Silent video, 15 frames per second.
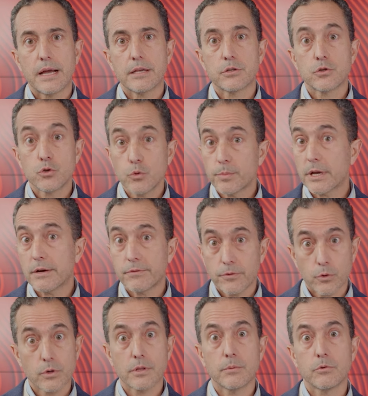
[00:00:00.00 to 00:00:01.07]
a super
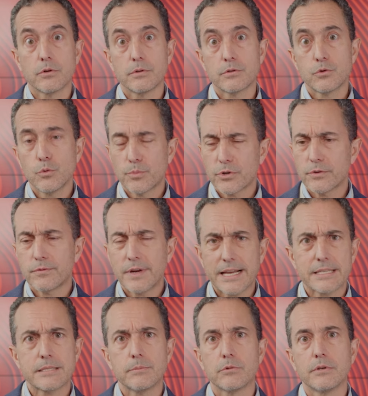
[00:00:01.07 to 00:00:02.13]
affordable, super
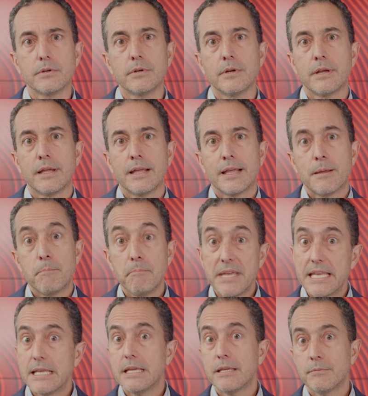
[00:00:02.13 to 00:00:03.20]
flexible
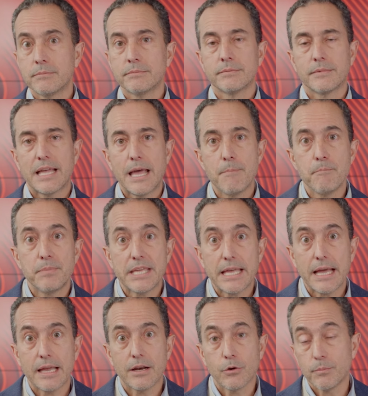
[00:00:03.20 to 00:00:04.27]
mini
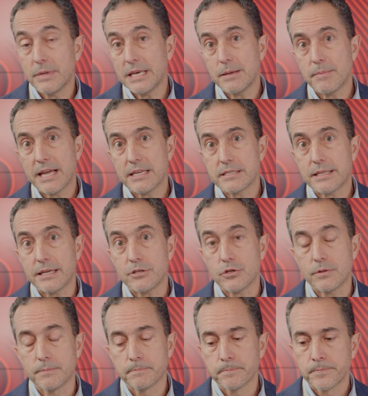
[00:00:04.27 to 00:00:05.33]
MPN or mini base
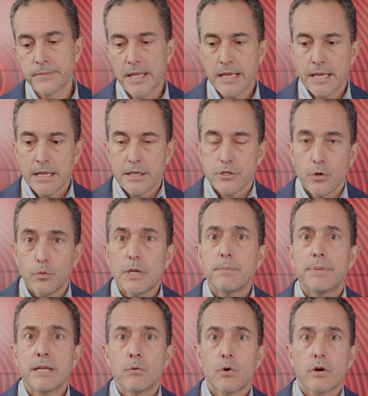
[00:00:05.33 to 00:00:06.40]
station. So we've
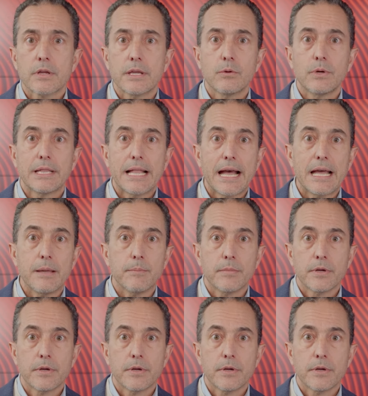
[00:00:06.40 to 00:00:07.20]
been working with Lime